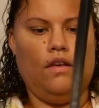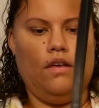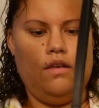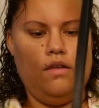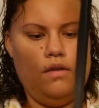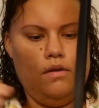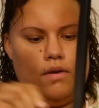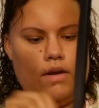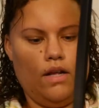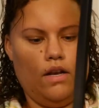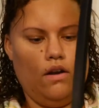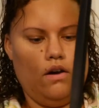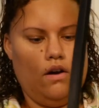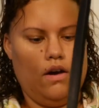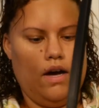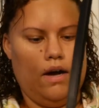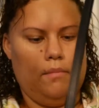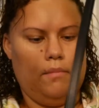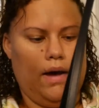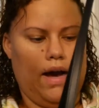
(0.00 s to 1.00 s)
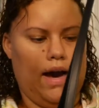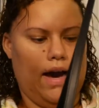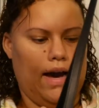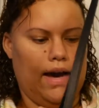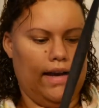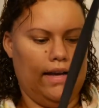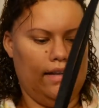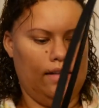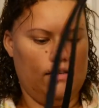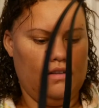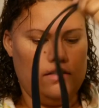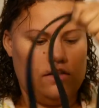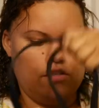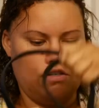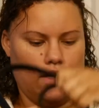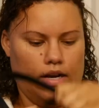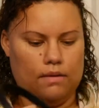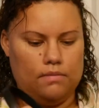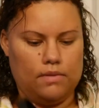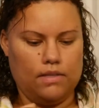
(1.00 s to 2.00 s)
You can hide the
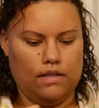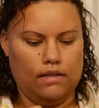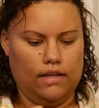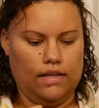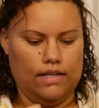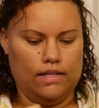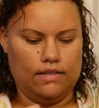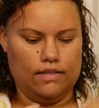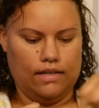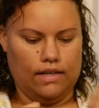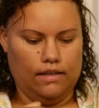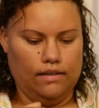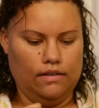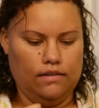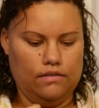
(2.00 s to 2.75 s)
straps on the inside